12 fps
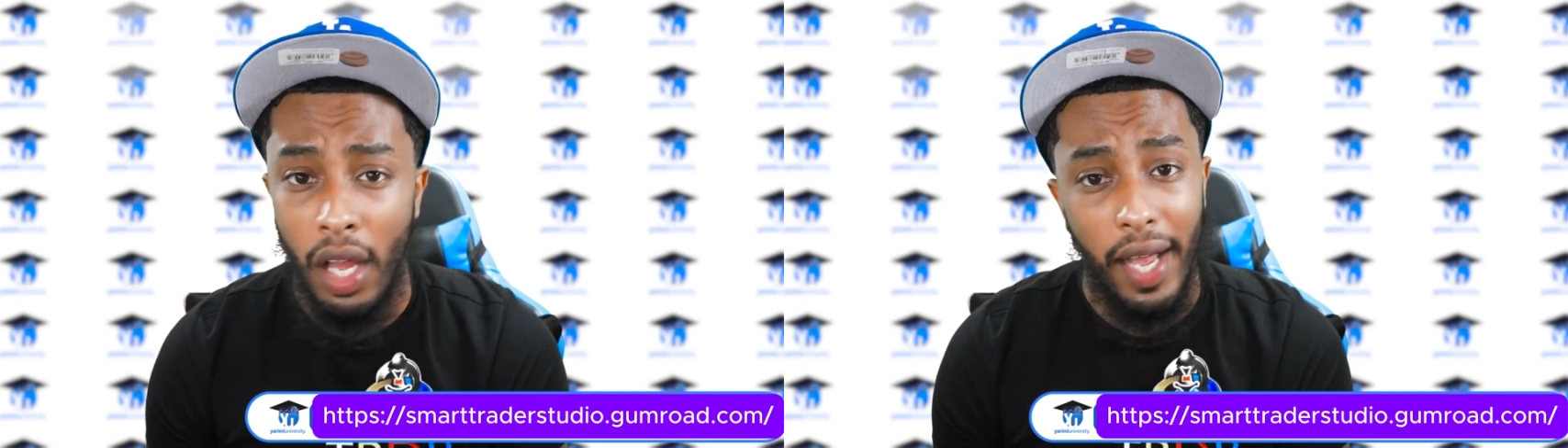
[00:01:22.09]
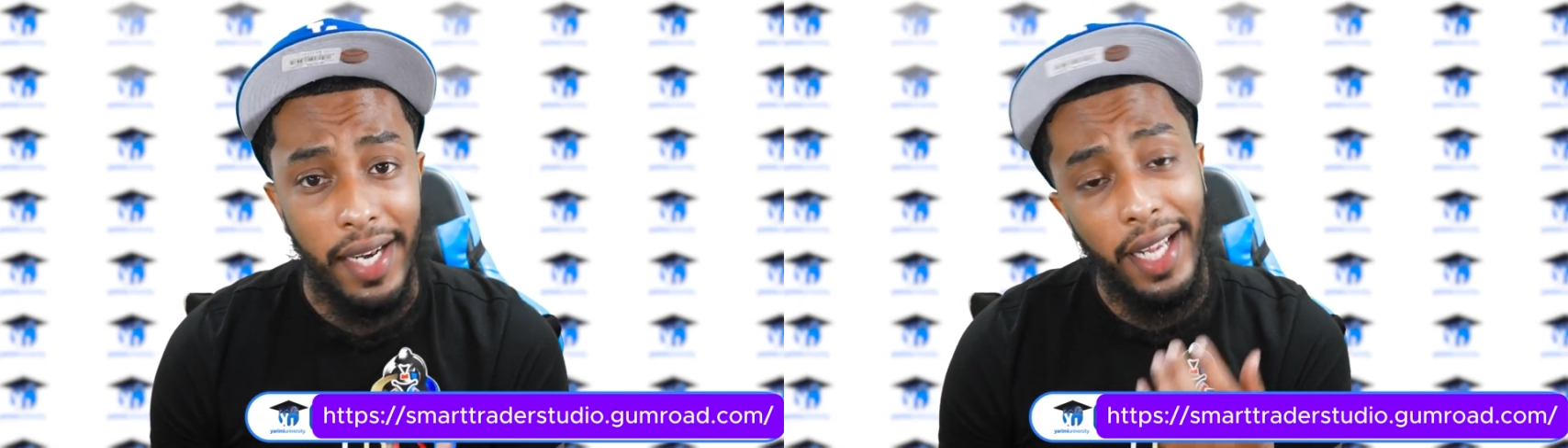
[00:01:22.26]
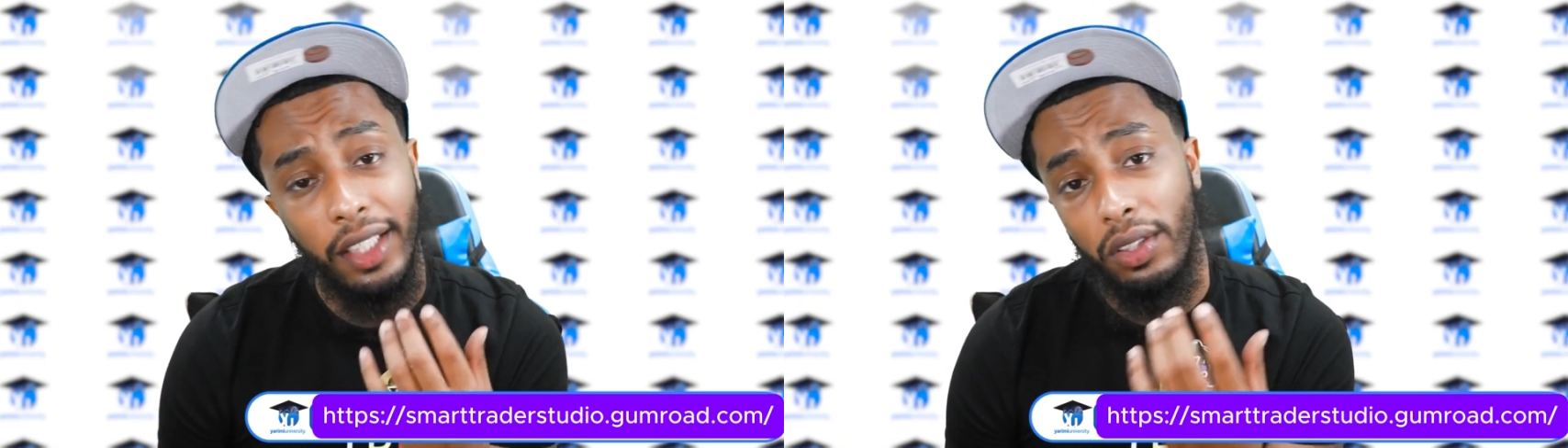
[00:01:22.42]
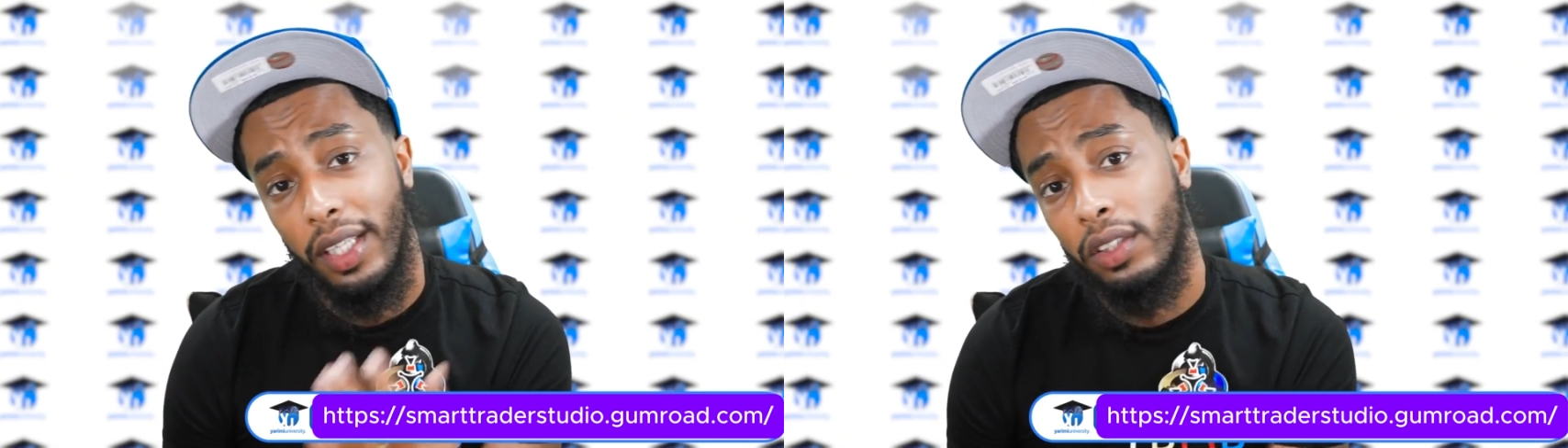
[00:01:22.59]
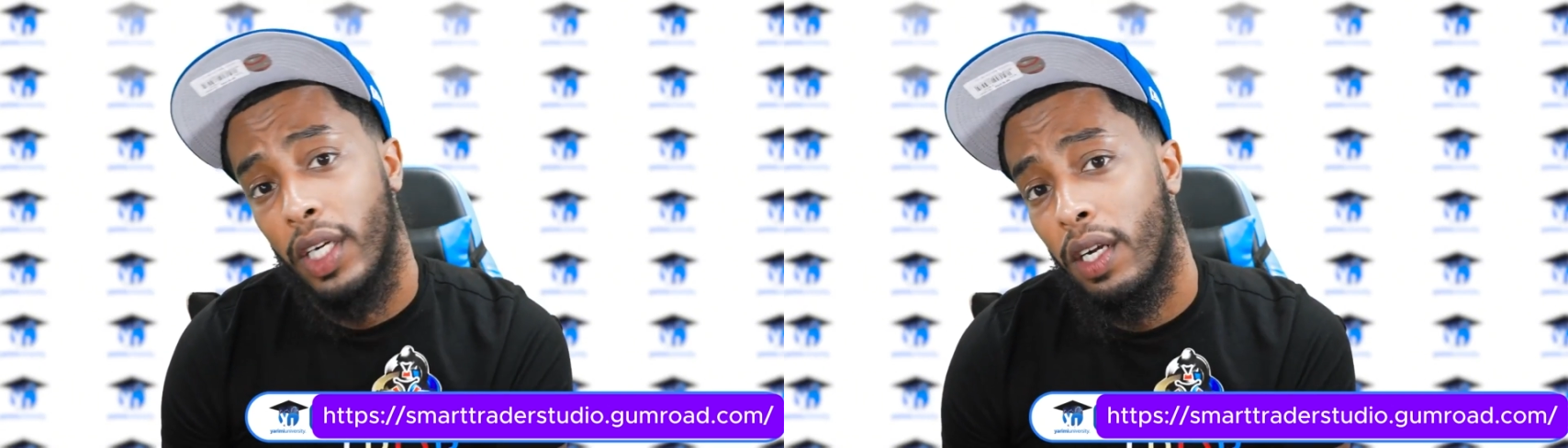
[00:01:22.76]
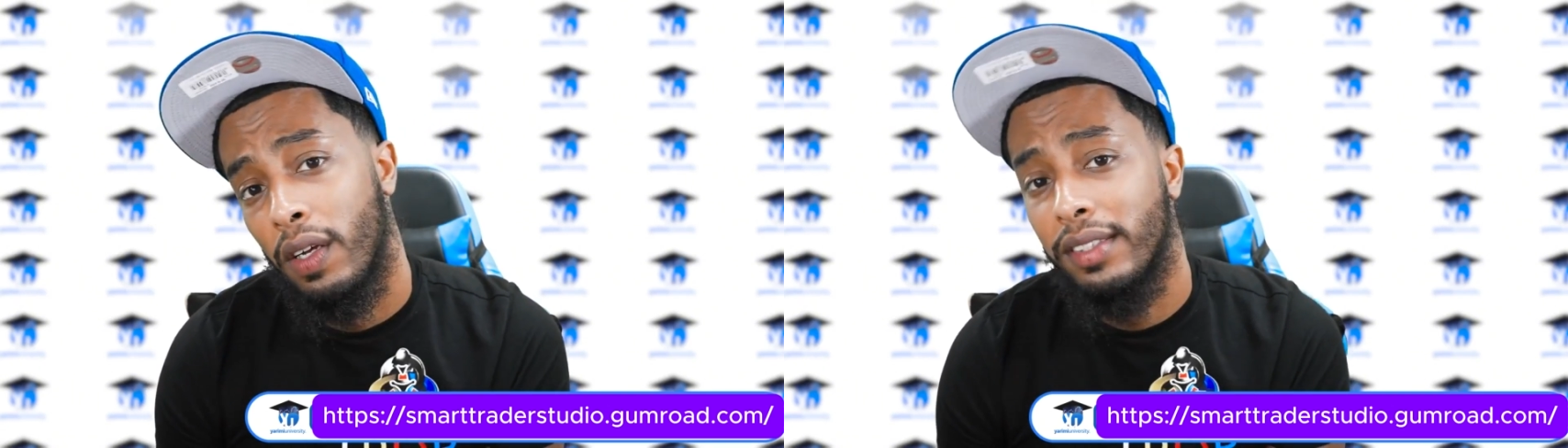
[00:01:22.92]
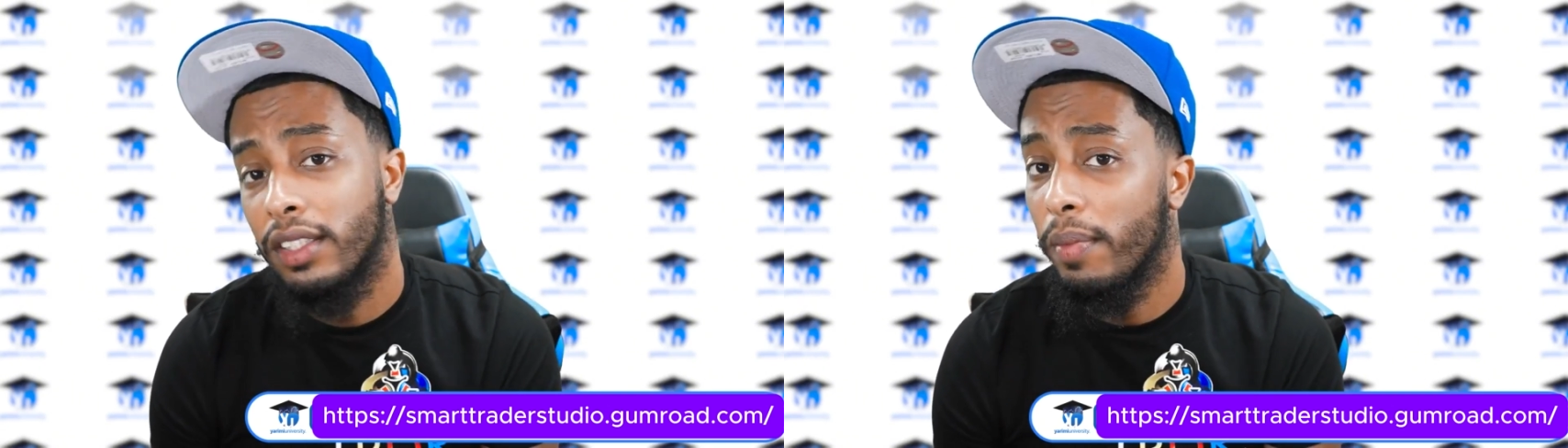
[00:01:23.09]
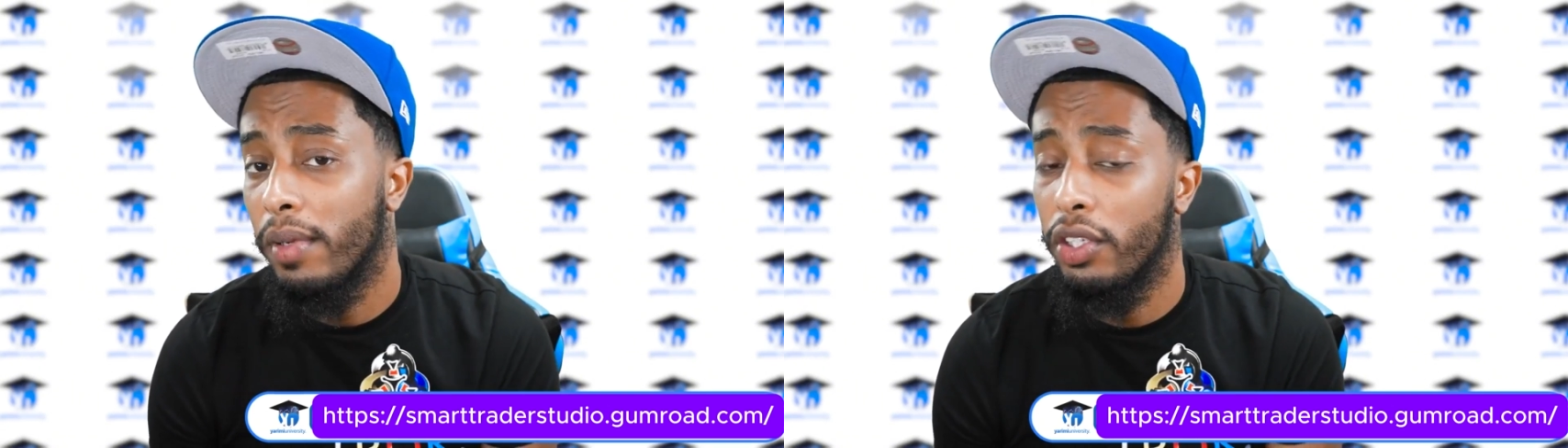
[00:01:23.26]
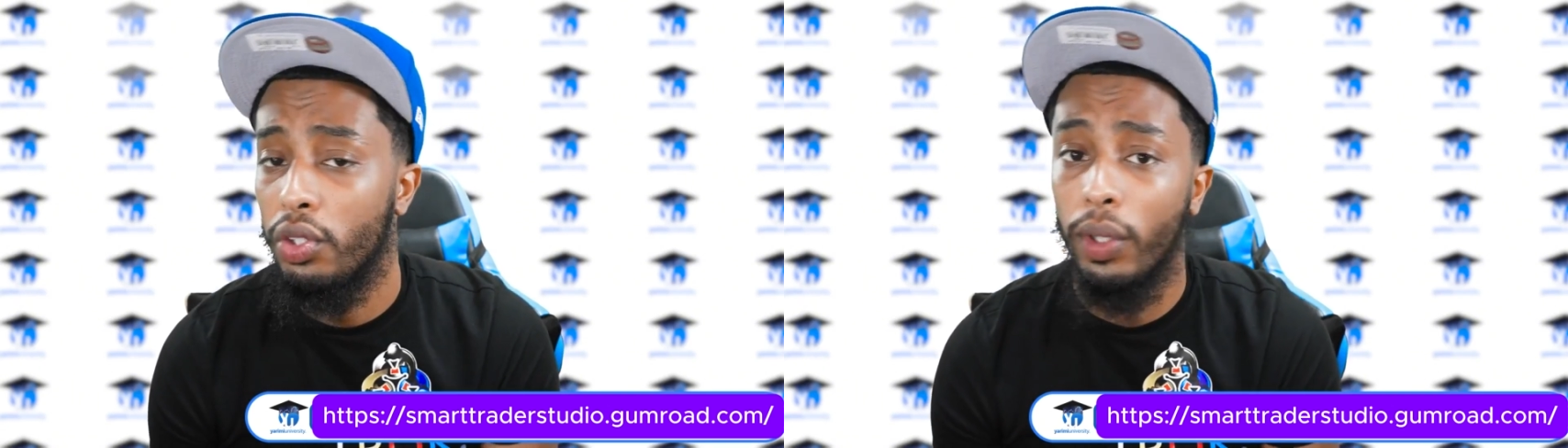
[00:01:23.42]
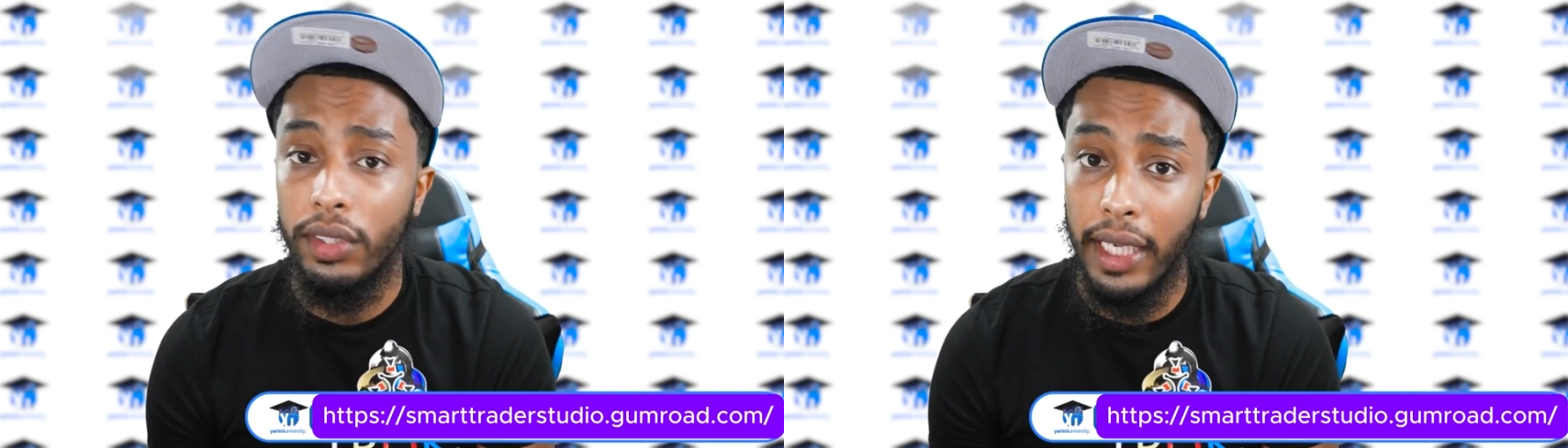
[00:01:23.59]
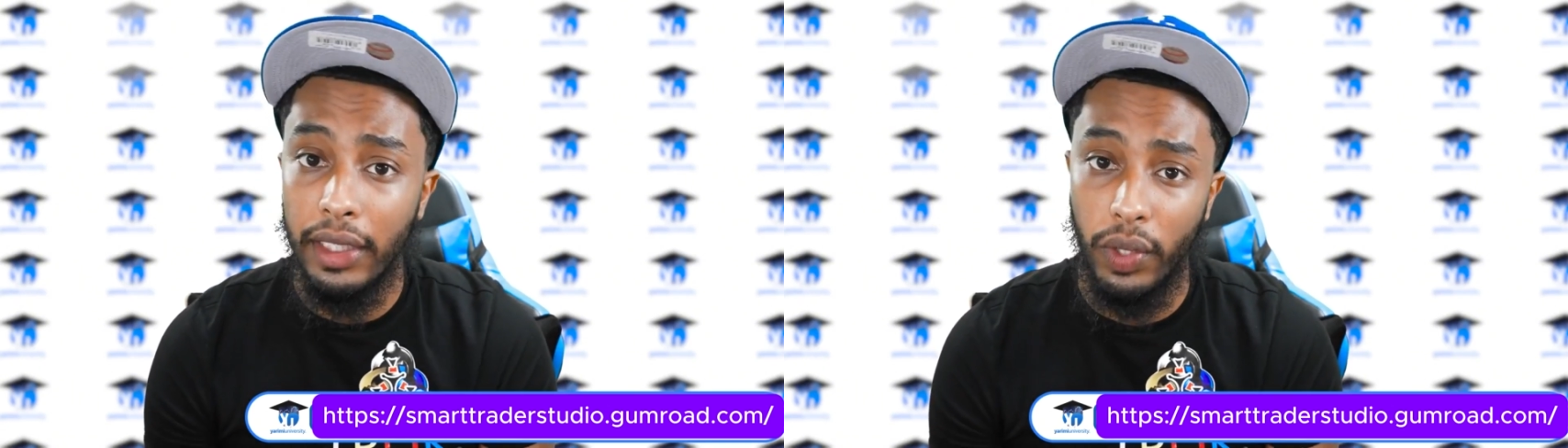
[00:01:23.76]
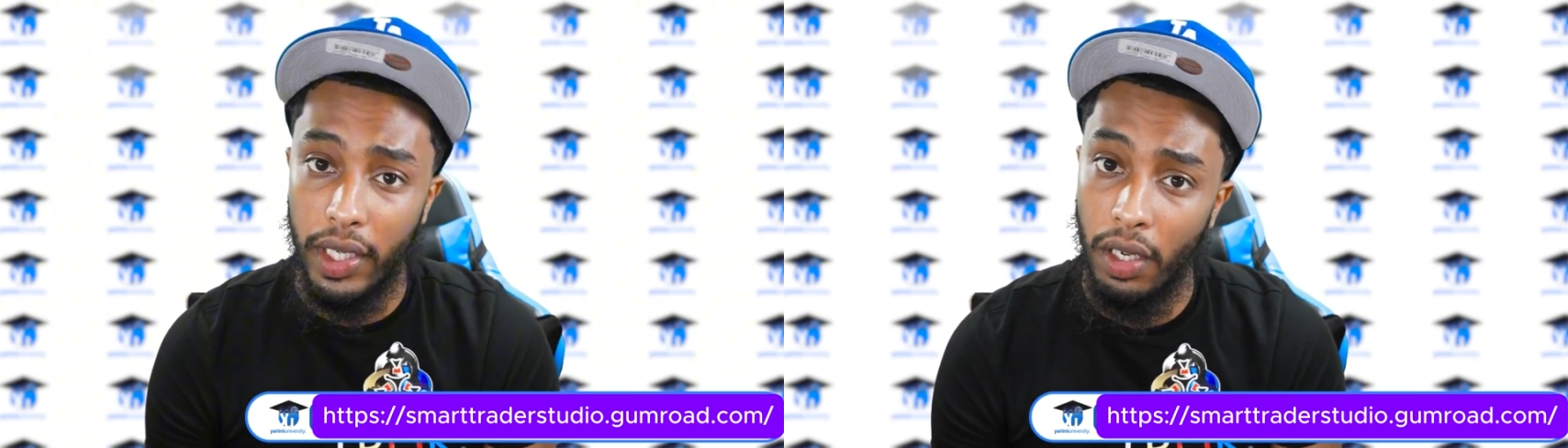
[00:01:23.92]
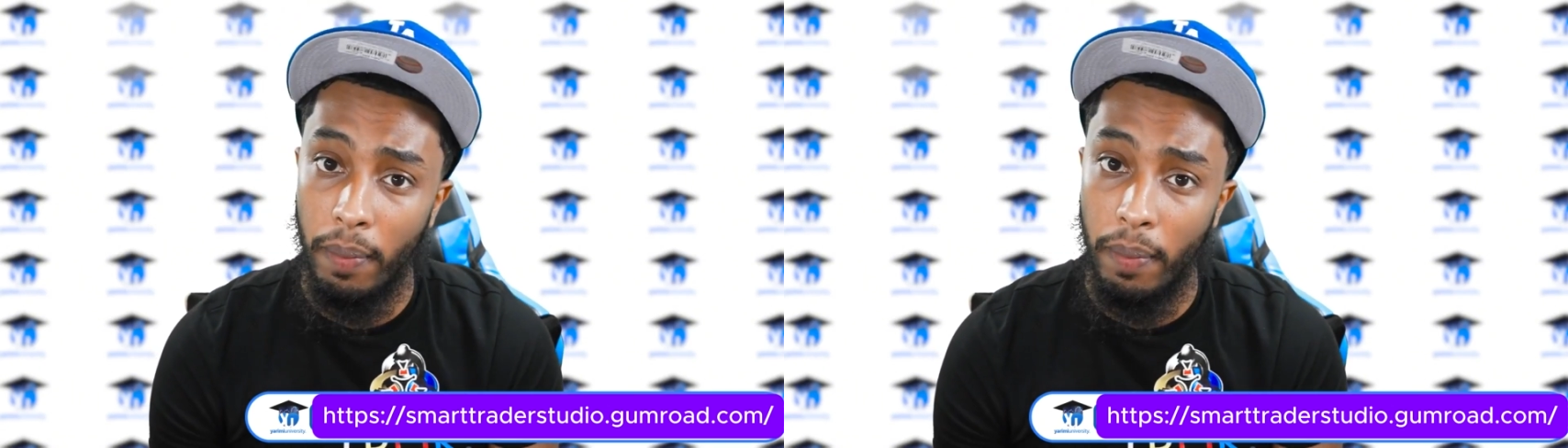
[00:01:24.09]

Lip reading: An intraday trader is similar to a day trader,